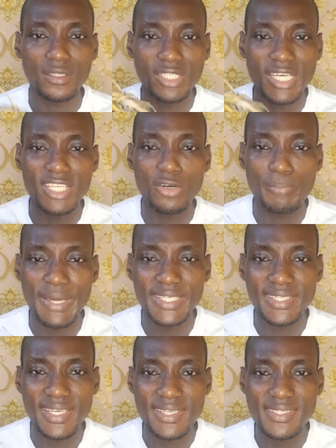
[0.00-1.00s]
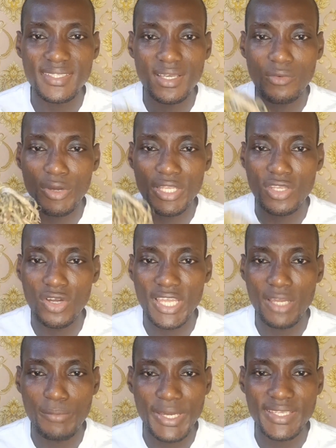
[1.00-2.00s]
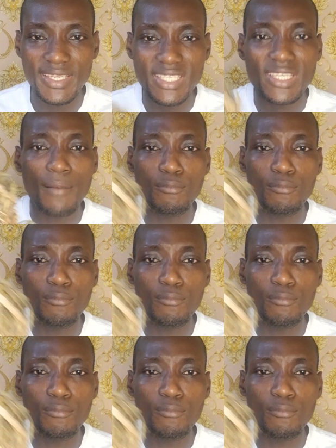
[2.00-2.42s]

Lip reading: get your bed nest. When you don't get your bed nest,